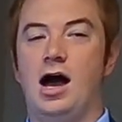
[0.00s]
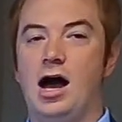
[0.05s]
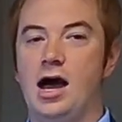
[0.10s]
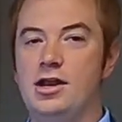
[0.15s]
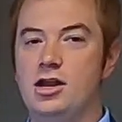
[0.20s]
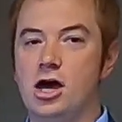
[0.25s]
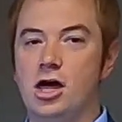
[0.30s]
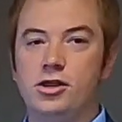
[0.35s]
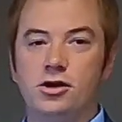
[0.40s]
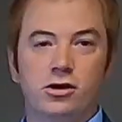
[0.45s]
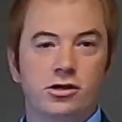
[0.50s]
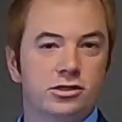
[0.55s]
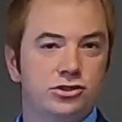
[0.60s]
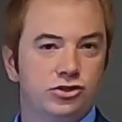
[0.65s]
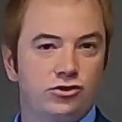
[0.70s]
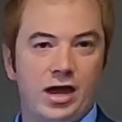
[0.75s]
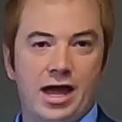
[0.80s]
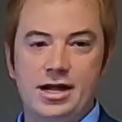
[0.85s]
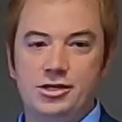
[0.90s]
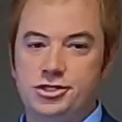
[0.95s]
Another
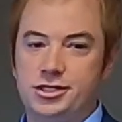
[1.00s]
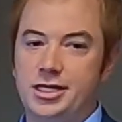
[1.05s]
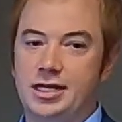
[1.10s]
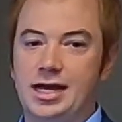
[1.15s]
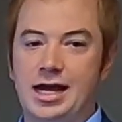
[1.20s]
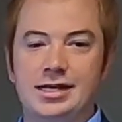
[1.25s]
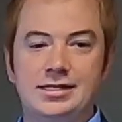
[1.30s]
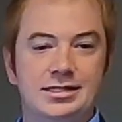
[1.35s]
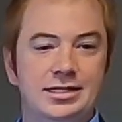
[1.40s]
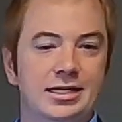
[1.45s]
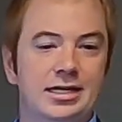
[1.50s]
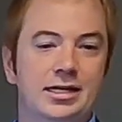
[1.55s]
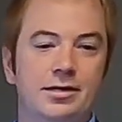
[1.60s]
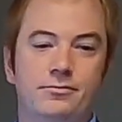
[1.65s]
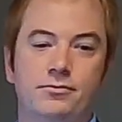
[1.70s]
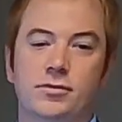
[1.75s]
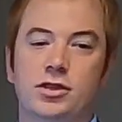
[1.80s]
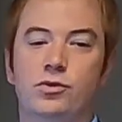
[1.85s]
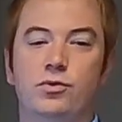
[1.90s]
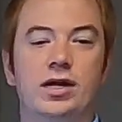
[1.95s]
strategy and
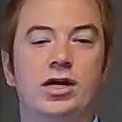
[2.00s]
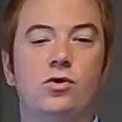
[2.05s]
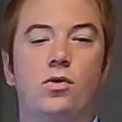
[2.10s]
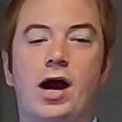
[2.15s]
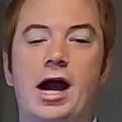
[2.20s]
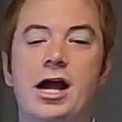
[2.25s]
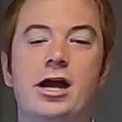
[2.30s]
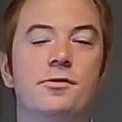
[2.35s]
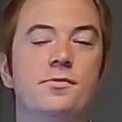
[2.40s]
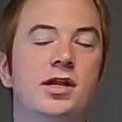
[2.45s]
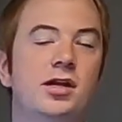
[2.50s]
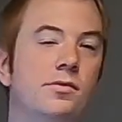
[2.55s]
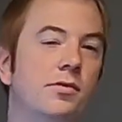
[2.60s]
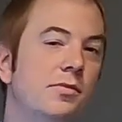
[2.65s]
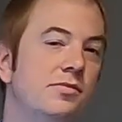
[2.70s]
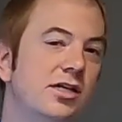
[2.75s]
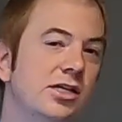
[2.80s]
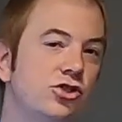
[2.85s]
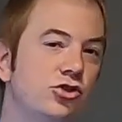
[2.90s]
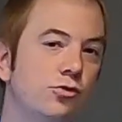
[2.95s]
idea, the required
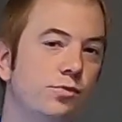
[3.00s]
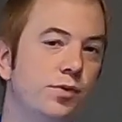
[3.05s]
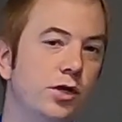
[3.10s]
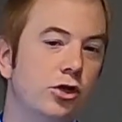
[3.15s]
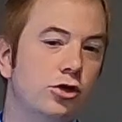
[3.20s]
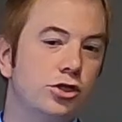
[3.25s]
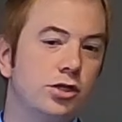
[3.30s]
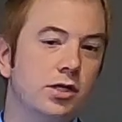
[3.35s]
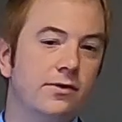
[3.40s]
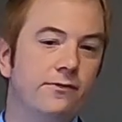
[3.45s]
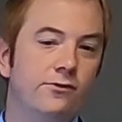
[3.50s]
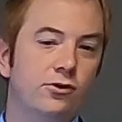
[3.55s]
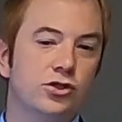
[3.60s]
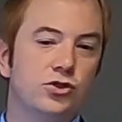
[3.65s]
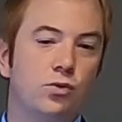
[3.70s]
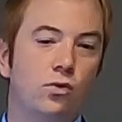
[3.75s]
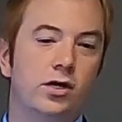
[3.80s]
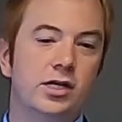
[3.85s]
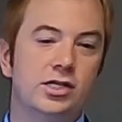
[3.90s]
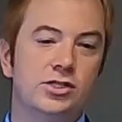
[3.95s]
minimum distribution for
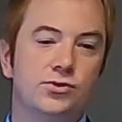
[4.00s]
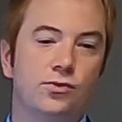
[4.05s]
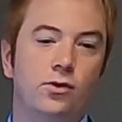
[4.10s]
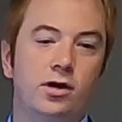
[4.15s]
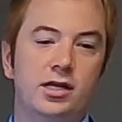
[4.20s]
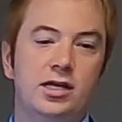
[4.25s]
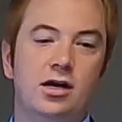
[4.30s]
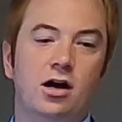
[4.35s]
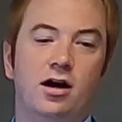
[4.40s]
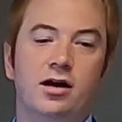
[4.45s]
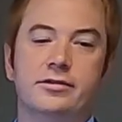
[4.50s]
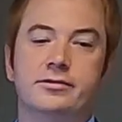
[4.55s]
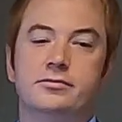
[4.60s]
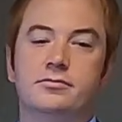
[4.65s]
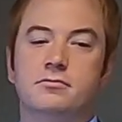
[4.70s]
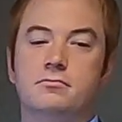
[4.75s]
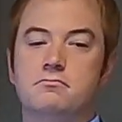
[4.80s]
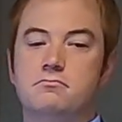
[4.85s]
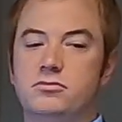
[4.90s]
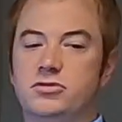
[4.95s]
2020
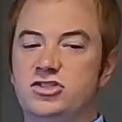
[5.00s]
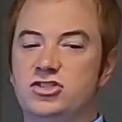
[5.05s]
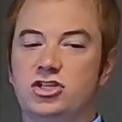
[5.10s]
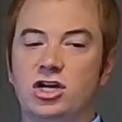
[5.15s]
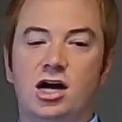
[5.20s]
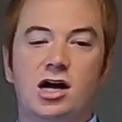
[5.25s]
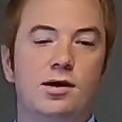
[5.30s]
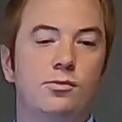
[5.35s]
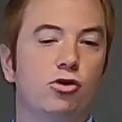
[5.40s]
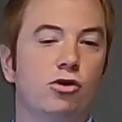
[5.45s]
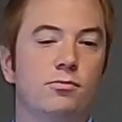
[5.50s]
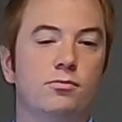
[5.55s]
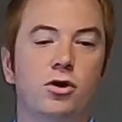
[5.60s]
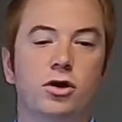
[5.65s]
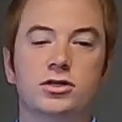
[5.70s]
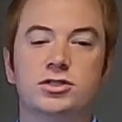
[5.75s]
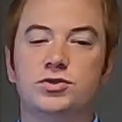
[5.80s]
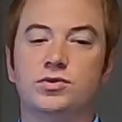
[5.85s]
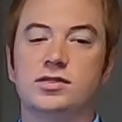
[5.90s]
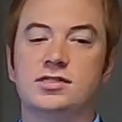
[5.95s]
on some or
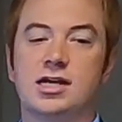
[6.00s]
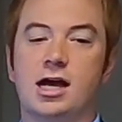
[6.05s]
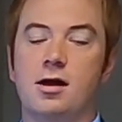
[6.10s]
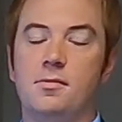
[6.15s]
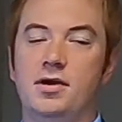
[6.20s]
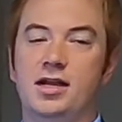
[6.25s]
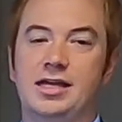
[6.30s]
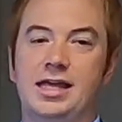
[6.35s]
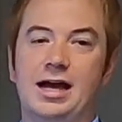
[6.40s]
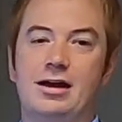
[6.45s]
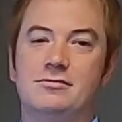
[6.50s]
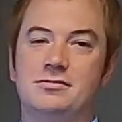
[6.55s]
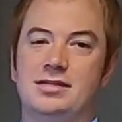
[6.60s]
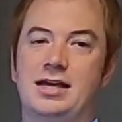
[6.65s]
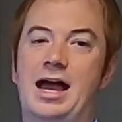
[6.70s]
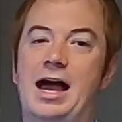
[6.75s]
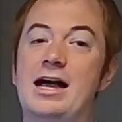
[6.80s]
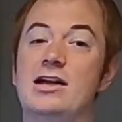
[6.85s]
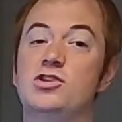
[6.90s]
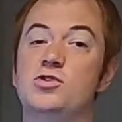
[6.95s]
most retirement accounts
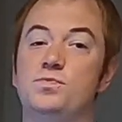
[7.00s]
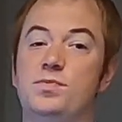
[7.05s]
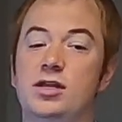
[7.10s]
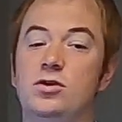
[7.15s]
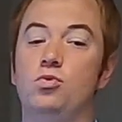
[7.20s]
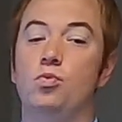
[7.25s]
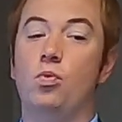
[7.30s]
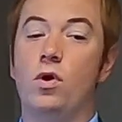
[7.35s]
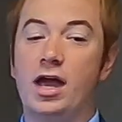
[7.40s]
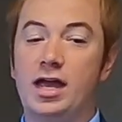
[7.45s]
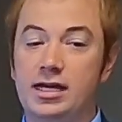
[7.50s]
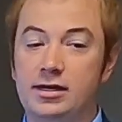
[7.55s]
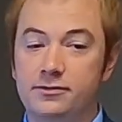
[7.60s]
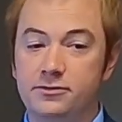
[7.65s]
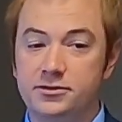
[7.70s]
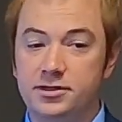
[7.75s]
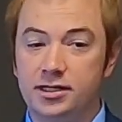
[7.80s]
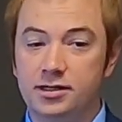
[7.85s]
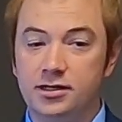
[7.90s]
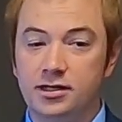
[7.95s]
has been
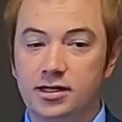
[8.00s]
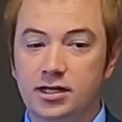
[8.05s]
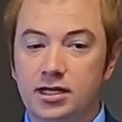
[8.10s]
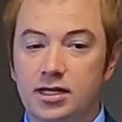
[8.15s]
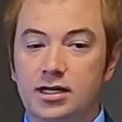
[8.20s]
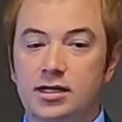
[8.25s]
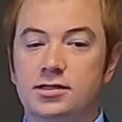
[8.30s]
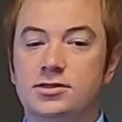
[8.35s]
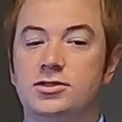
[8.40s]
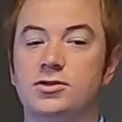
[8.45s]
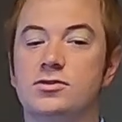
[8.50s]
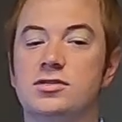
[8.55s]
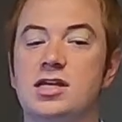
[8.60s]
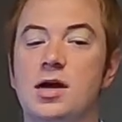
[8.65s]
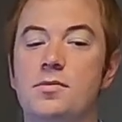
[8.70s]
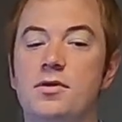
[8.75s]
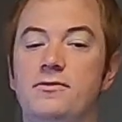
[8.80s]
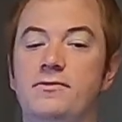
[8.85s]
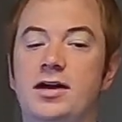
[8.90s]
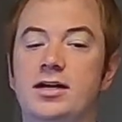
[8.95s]
waived. So
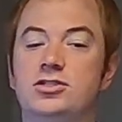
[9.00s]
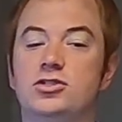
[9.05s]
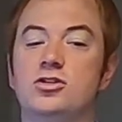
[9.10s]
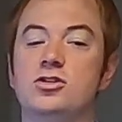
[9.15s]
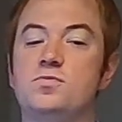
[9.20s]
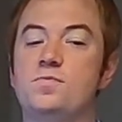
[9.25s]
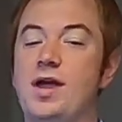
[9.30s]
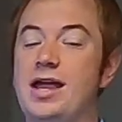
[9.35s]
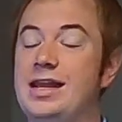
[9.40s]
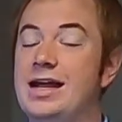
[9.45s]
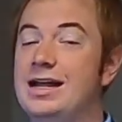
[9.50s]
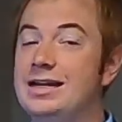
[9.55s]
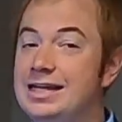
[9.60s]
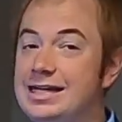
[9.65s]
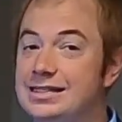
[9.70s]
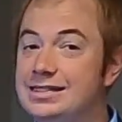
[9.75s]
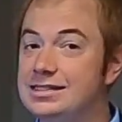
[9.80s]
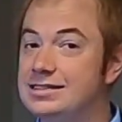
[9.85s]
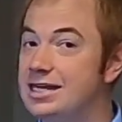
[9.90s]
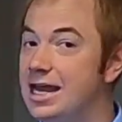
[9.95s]
some investors may not
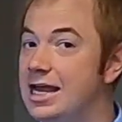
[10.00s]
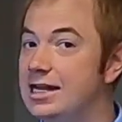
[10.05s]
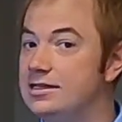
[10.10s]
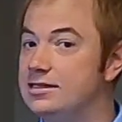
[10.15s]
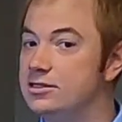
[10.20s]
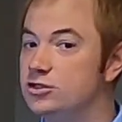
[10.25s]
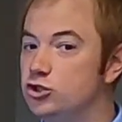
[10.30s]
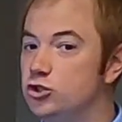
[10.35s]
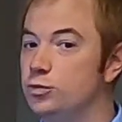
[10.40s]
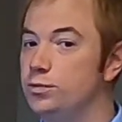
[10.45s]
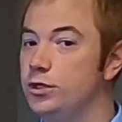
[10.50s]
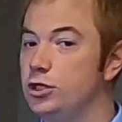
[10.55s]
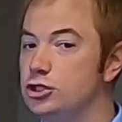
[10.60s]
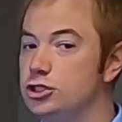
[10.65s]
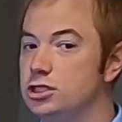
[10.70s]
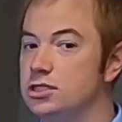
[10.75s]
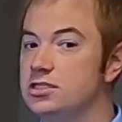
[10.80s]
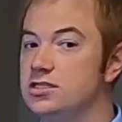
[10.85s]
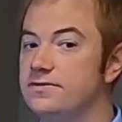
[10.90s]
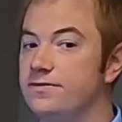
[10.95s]
need to take
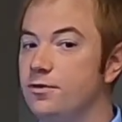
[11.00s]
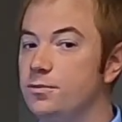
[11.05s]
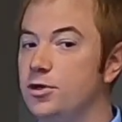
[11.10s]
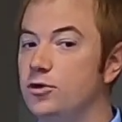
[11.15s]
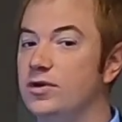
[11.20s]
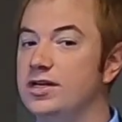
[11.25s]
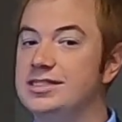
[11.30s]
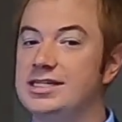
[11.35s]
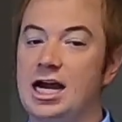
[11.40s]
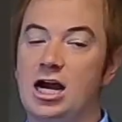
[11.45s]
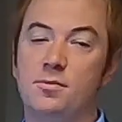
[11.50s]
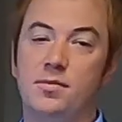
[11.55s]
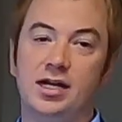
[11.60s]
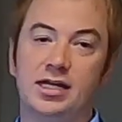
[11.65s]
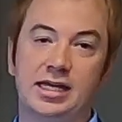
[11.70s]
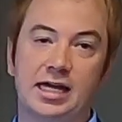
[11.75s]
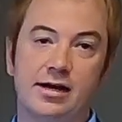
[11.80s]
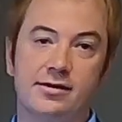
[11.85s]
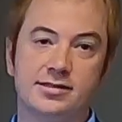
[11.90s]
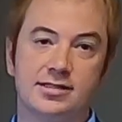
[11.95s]
distributions from their retirement
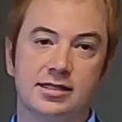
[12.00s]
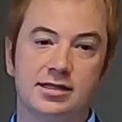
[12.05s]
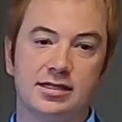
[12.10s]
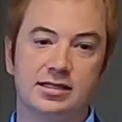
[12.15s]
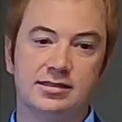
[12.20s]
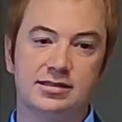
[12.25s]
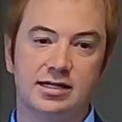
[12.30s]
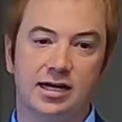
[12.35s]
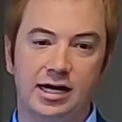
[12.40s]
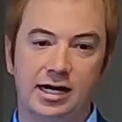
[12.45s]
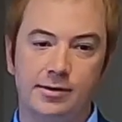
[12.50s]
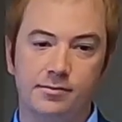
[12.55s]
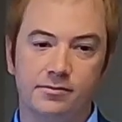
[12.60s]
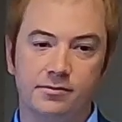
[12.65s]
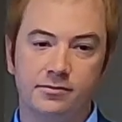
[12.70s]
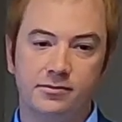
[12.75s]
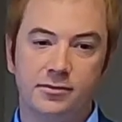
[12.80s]
accounts at this time.